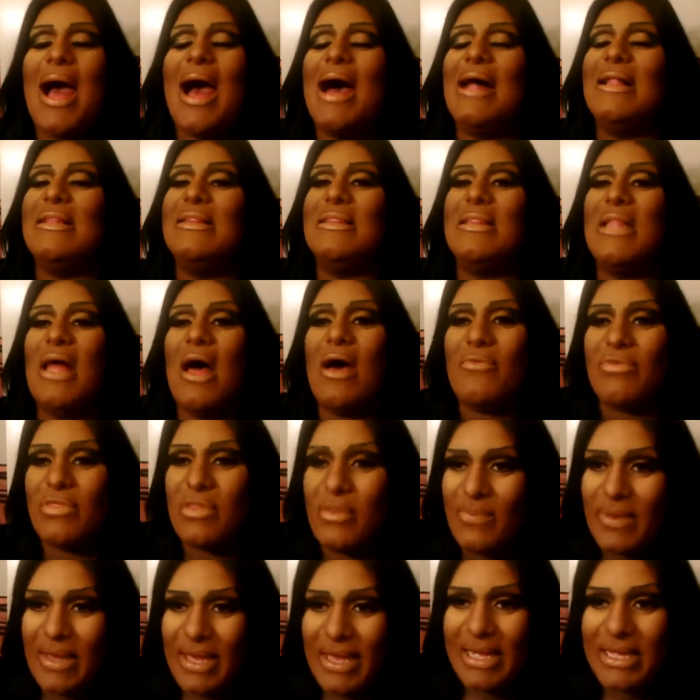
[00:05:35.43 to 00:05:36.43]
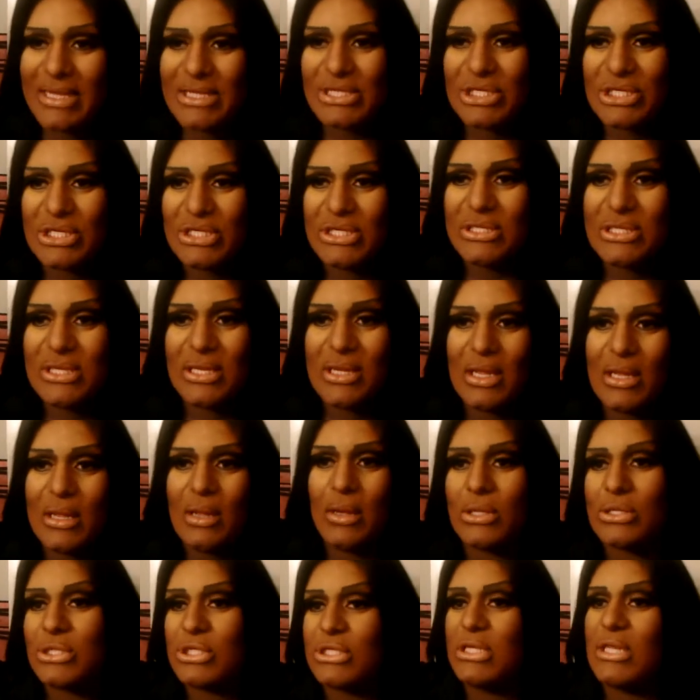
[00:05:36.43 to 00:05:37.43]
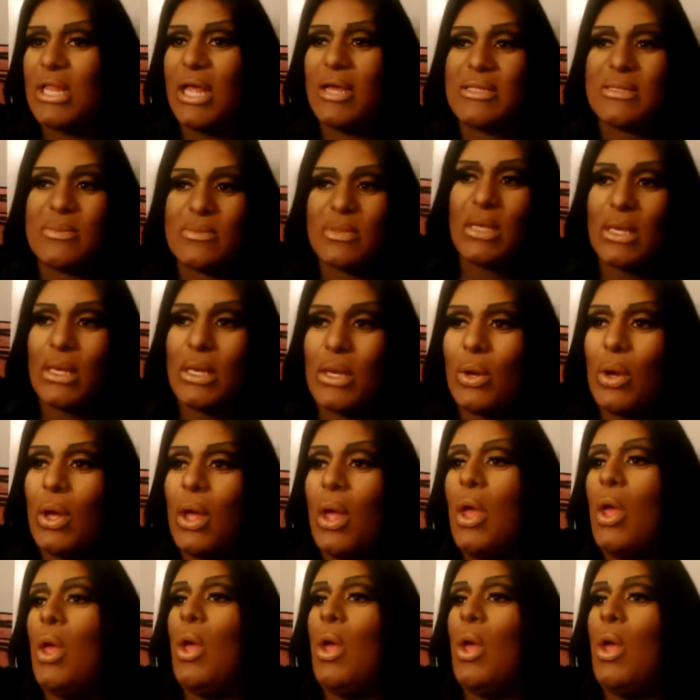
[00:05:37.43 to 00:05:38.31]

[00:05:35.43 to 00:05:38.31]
I love the bitch. She loves me.